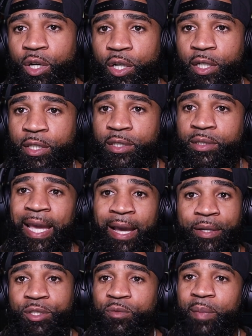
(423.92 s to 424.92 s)
on
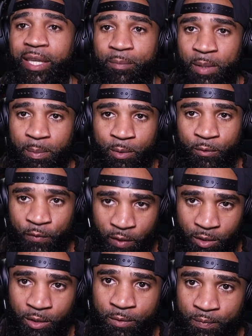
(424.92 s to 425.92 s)
how you make people
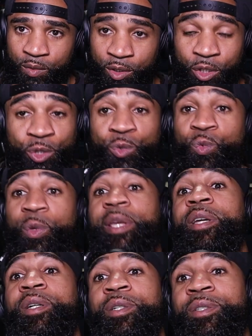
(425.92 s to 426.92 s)
feel, you
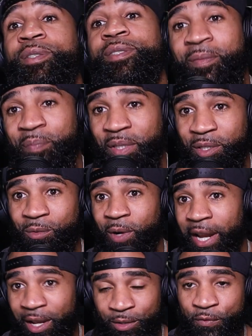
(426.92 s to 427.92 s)
will be
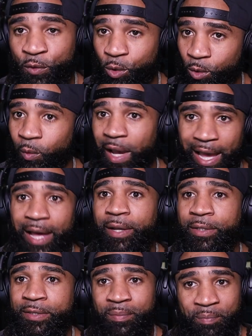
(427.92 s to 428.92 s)
around for a
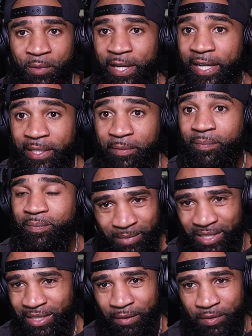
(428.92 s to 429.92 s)
while. Branding
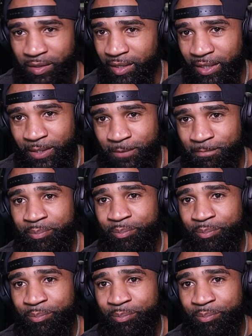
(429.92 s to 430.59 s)
is everything.